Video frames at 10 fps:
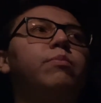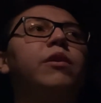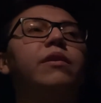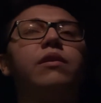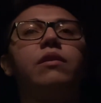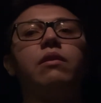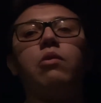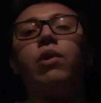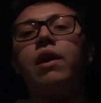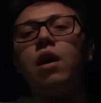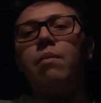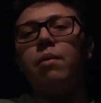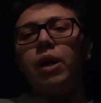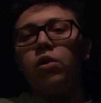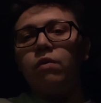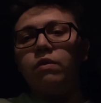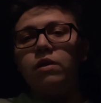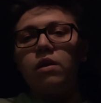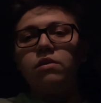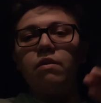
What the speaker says: but right now I'm at my girlfriend's house.